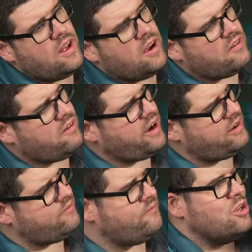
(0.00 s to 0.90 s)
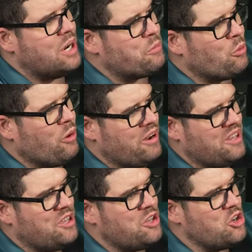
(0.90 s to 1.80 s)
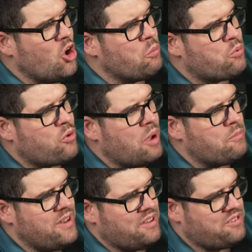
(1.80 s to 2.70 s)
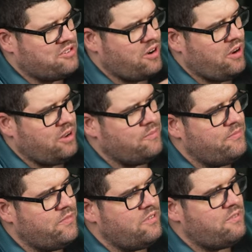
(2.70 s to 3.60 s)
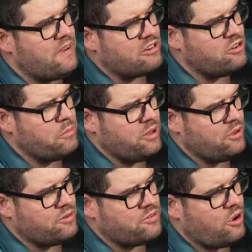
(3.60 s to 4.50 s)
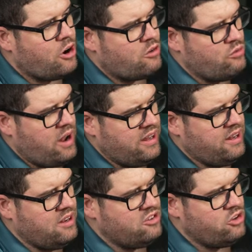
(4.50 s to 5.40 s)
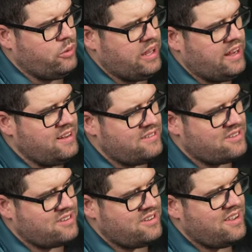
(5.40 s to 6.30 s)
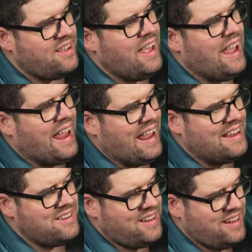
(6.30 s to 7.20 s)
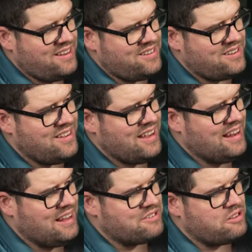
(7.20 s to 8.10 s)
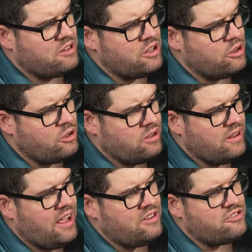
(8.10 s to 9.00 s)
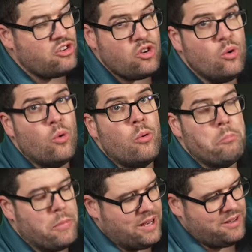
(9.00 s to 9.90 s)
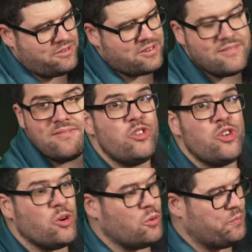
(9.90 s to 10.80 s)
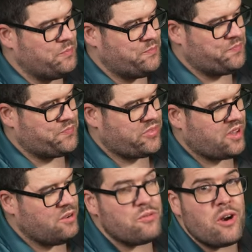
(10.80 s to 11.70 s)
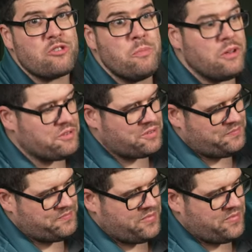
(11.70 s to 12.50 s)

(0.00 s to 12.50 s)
All right, number one, no prep necessary. Factor meals are ready to heat and eat in as little as two minutes. Two, fresh meals.